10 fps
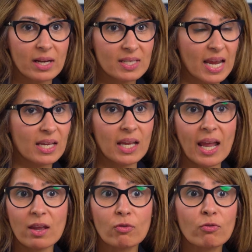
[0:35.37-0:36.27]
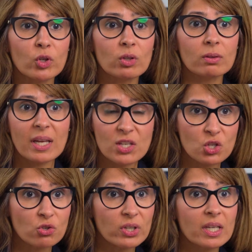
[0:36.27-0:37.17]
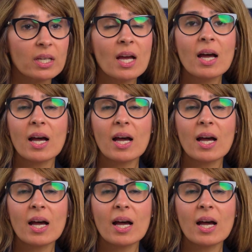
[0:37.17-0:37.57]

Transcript: taking a full history,